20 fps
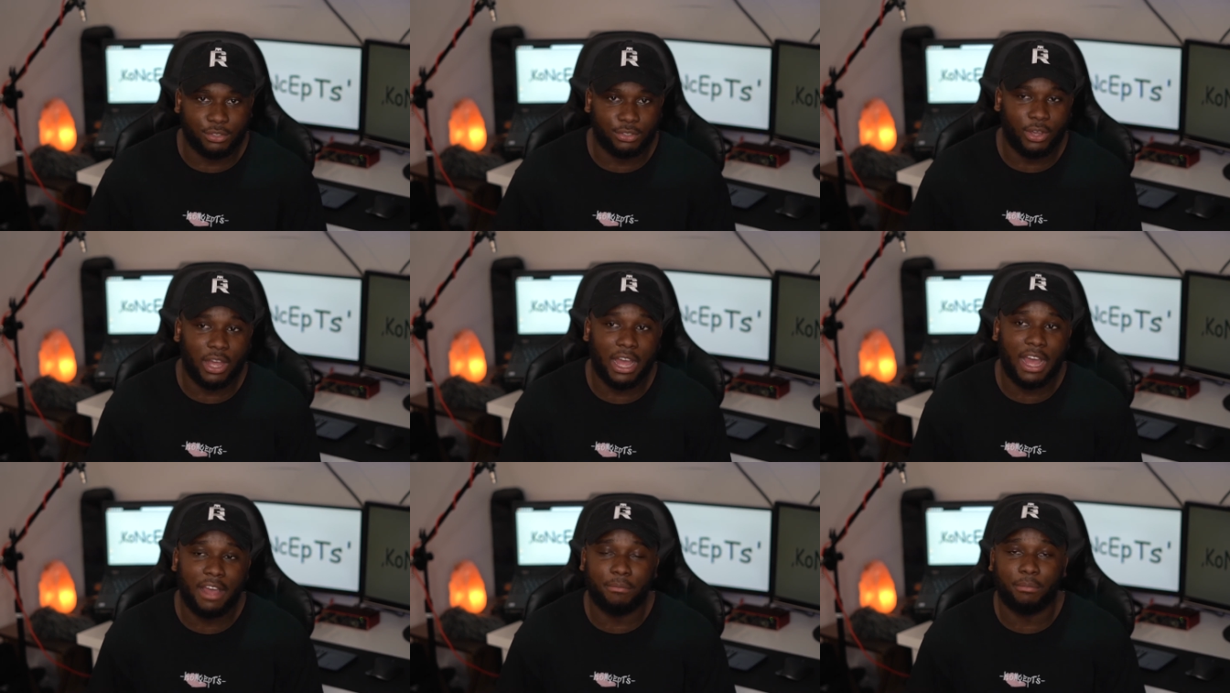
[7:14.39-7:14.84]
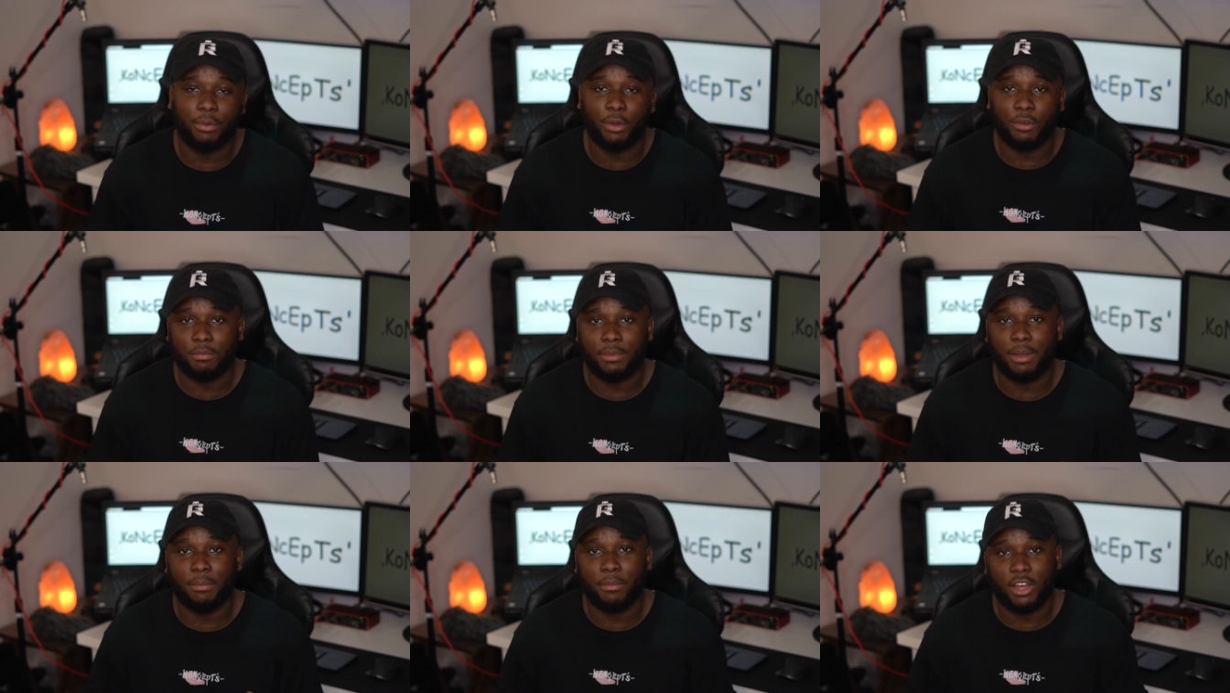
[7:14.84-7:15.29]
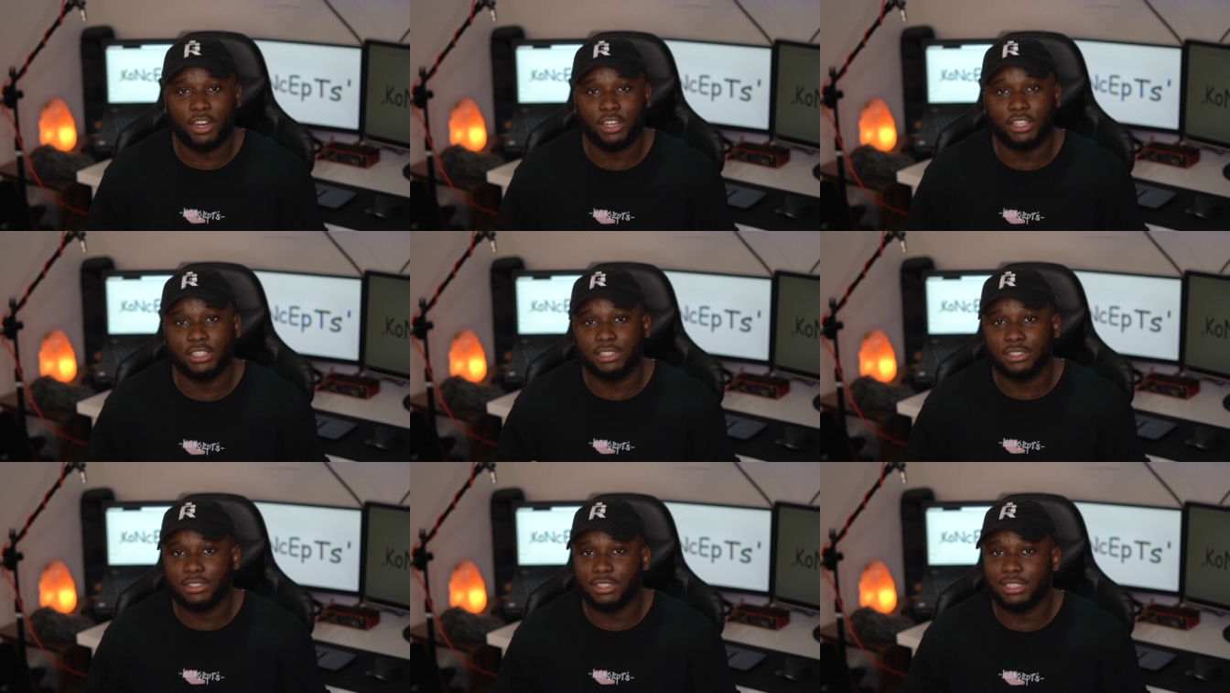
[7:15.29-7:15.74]
So I have both my
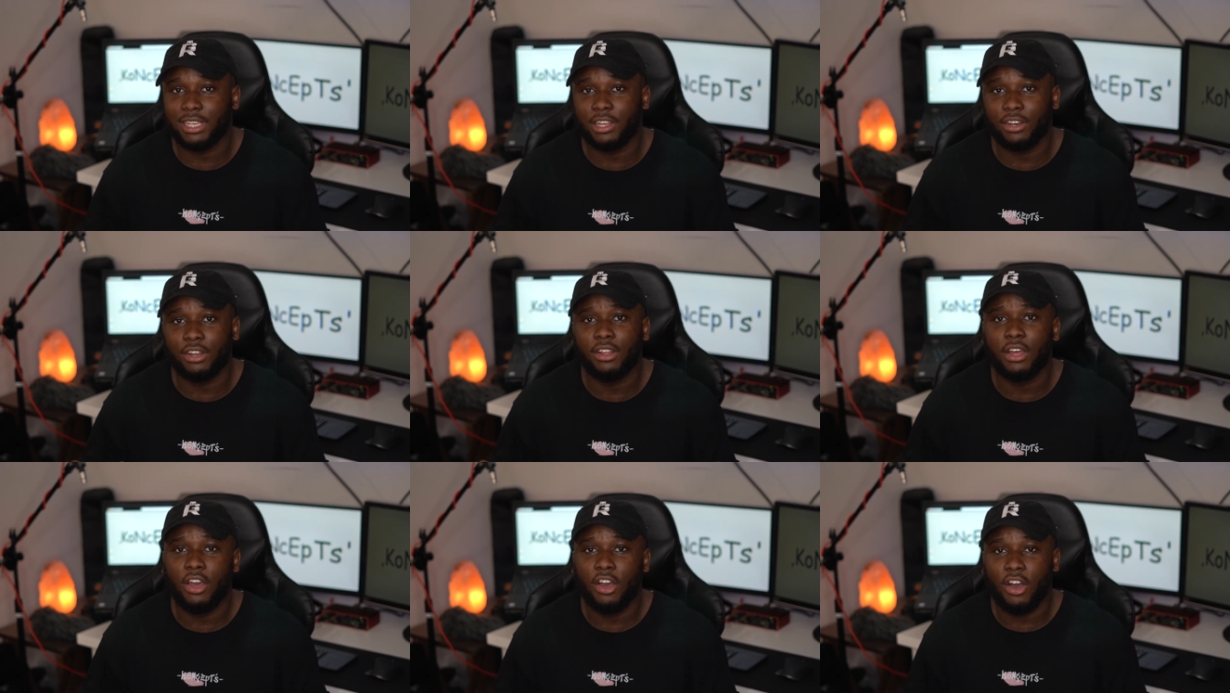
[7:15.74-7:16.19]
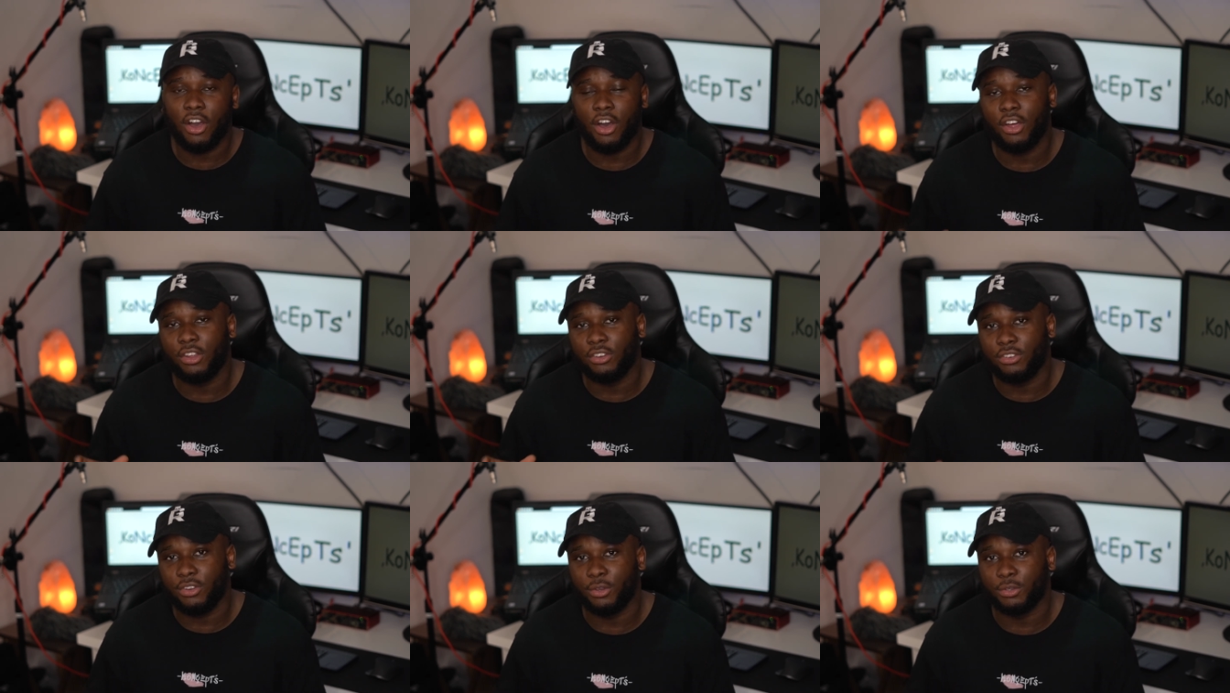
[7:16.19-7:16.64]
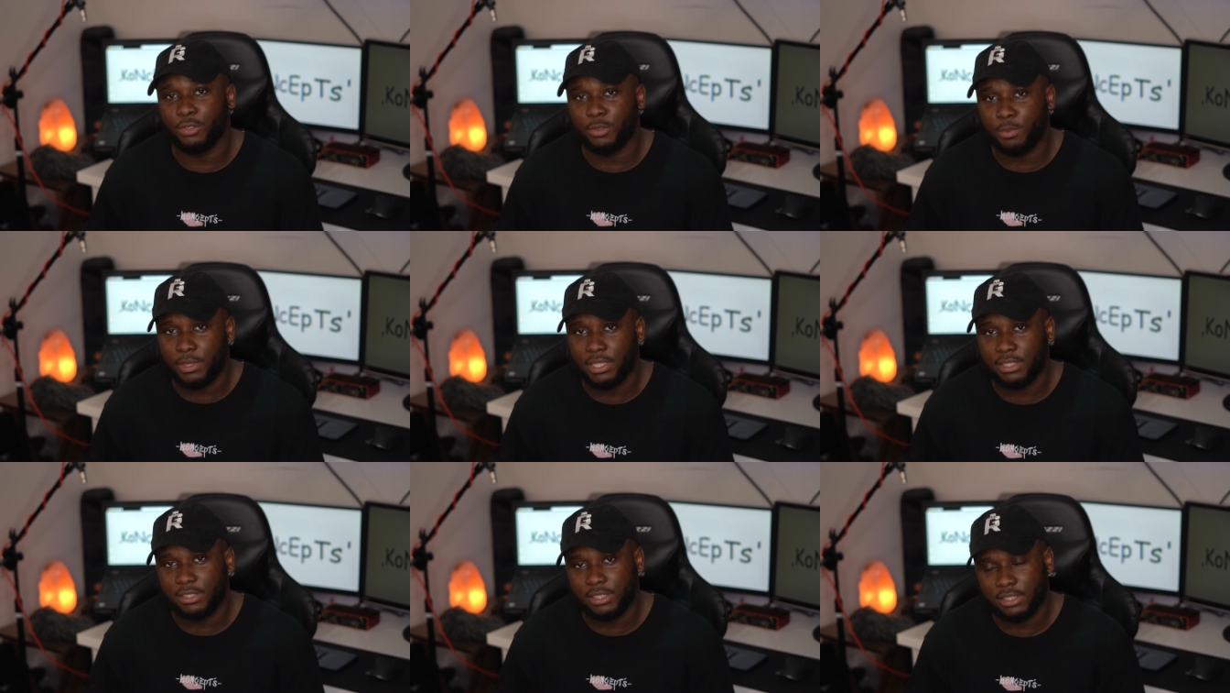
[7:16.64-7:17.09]
monitors sitting on those
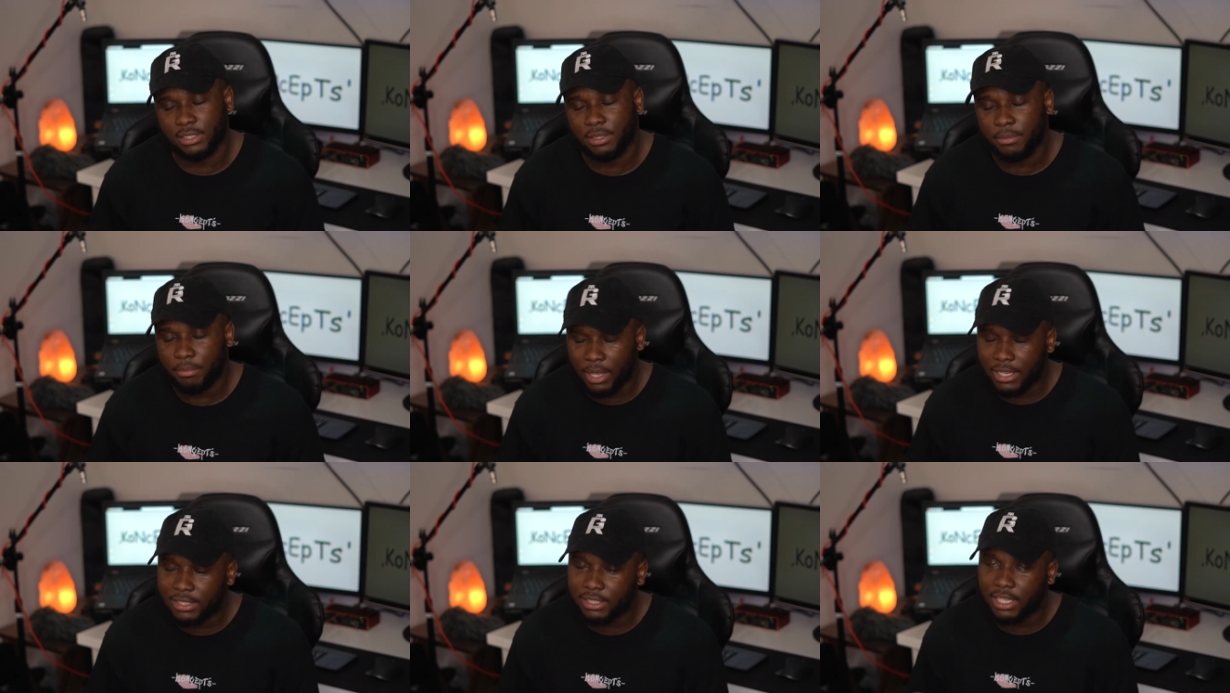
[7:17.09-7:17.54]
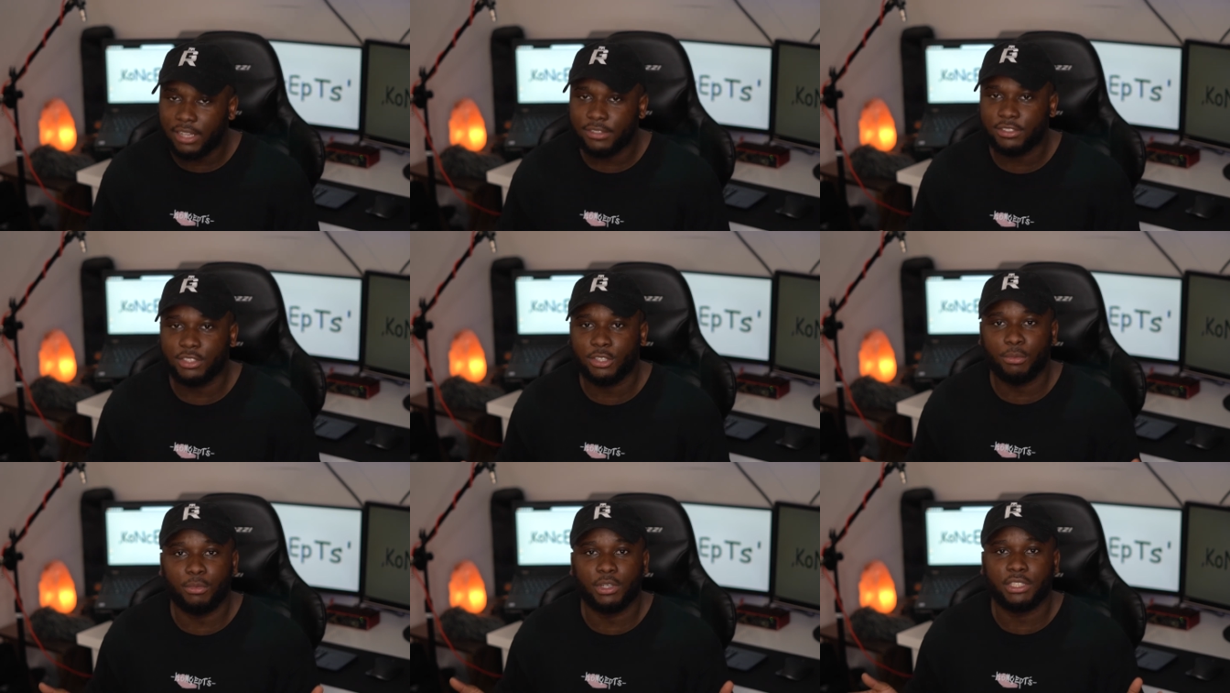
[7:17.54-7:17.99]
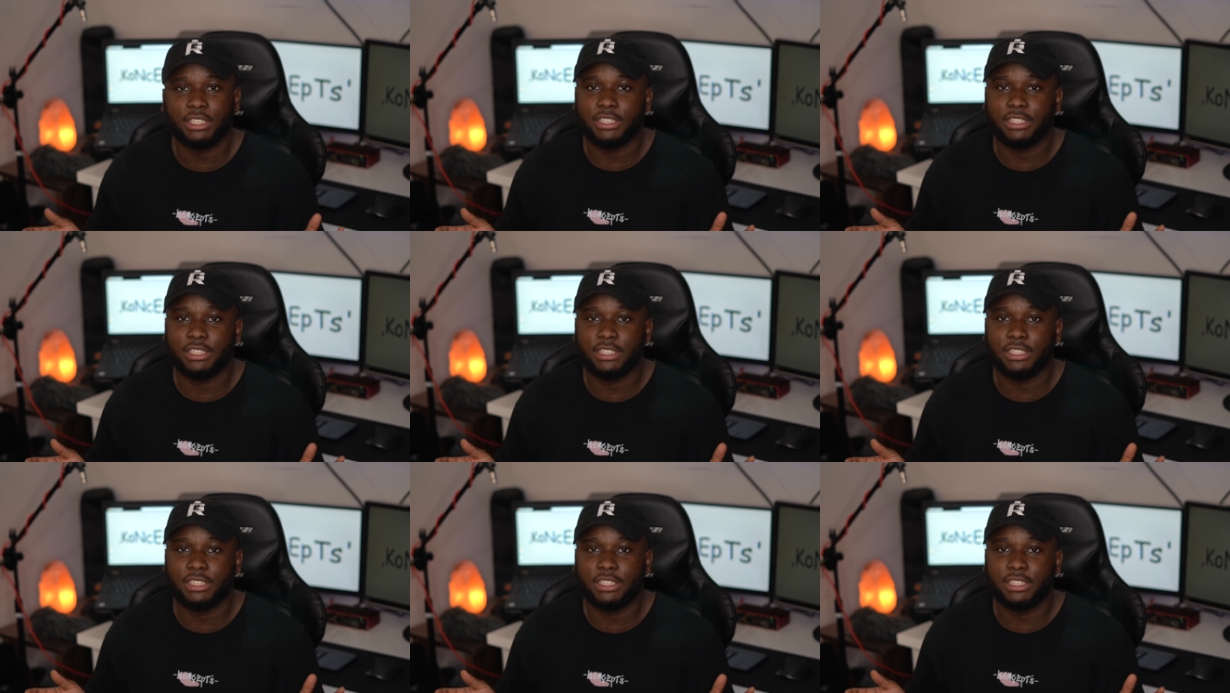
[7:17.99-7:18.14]
pieces. Makes life so much